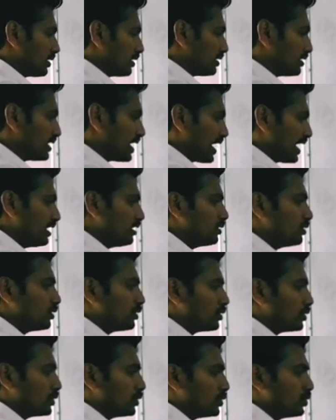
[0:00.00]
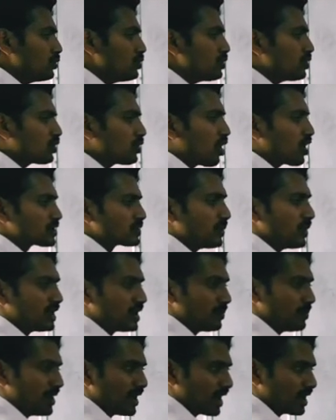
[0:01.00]
Then do cross
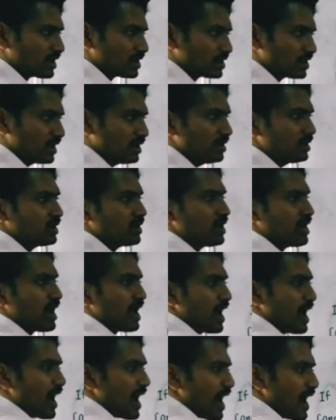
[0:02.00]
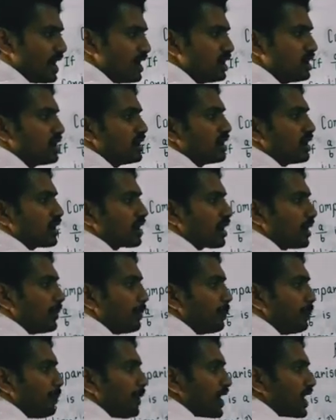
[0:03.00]
multiplication and
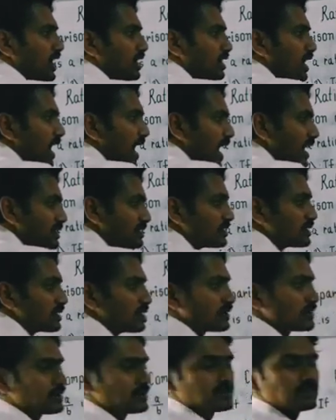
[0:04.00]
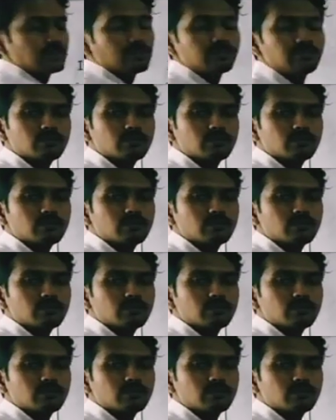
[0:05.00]
compare the answers.